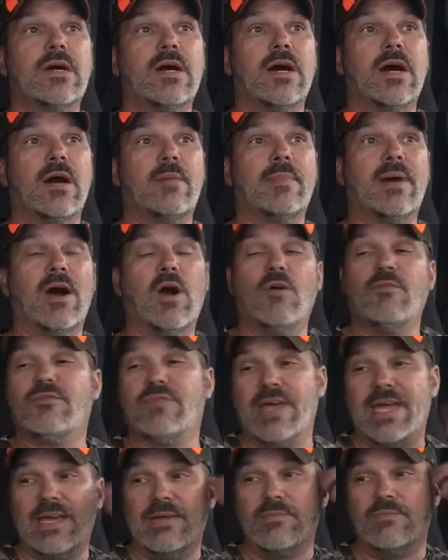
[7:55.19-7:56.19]

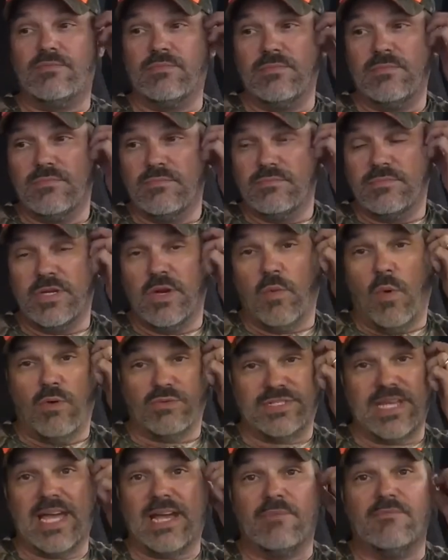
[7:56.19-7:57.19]
Hopefully it
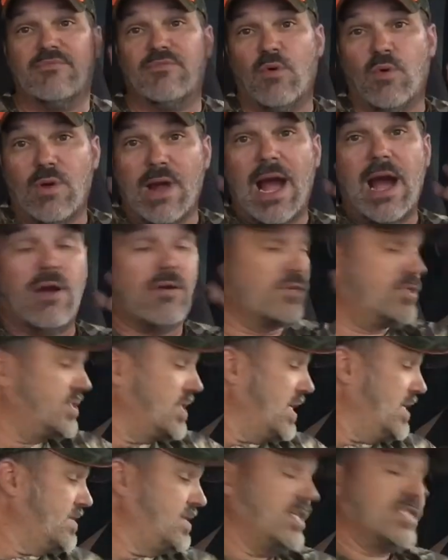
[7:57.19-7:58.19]
won't take them 4 hours to
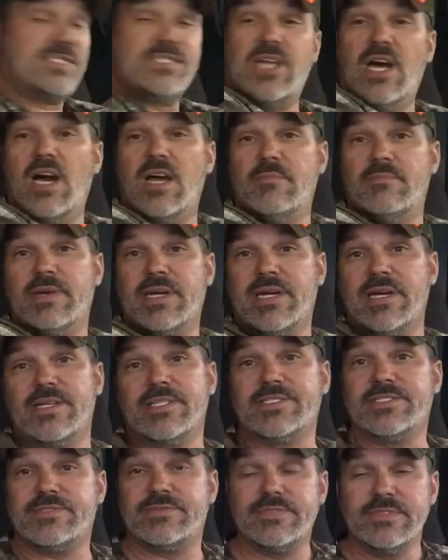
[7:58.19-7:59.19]
get this done,
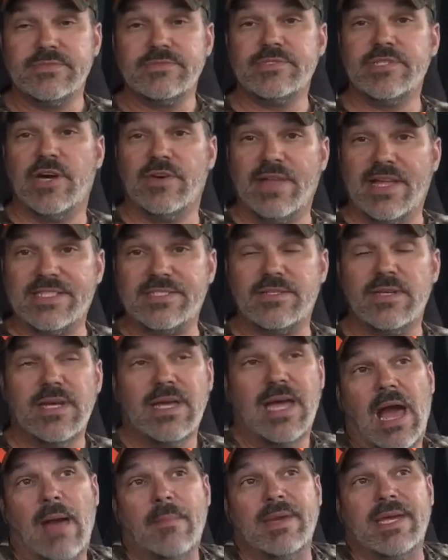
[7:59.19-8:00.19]
because, you know, that's,
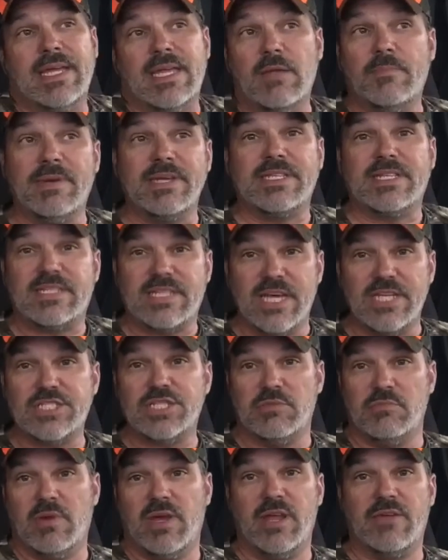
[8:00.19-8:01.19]
I mean, it'll be
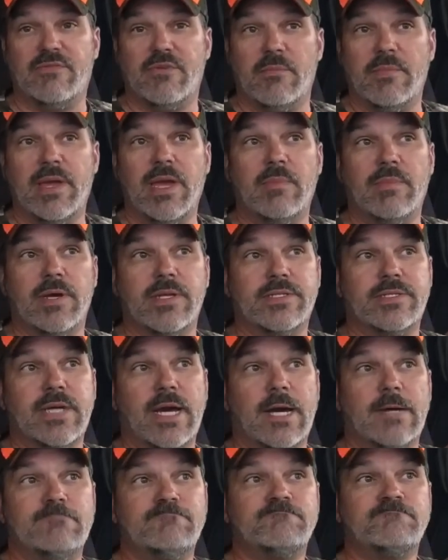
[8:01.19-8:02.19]
detention money for me,
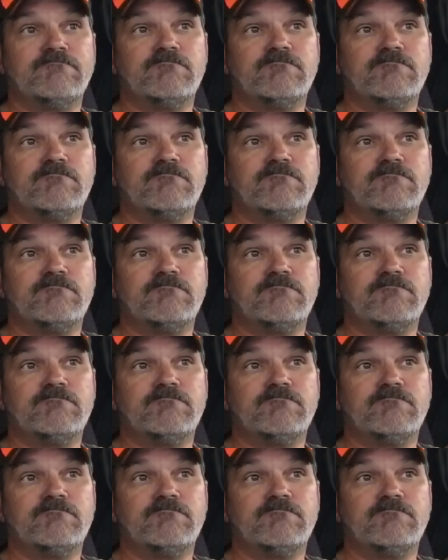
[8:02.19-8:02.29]
but